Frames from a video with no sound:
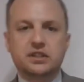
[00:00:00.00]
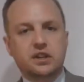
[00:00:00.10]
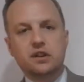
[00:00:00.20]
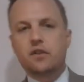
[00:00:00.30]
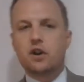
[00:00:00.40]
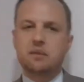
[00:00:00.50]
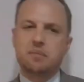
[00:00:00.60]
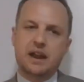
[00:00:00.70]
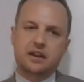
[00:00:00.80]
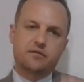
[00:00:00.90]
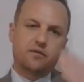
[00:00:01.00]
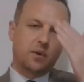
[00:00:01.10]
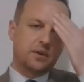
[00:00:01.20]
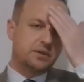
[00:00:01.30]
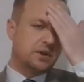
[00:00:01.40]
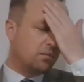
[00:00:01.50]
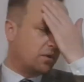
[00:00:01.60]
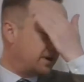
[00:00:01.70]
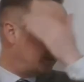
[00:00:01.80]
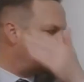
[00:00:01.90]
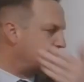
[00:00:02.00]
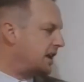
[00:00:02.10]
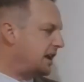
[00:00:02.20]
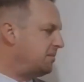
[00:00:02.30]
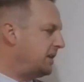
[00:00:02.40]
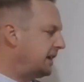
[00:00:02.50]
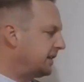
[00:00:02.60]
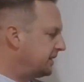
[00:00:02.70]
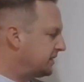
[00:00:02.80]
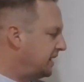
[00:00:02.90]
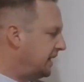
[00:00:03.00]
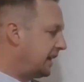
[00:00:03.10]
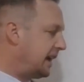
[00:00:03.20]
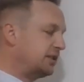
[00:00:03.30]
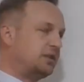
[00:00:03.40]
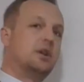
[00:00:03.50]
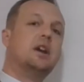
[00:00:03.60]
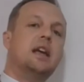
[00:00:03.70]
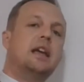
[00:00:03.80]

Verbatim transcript: converting back and forth. Don't worry that you're not immediately seeing an answer.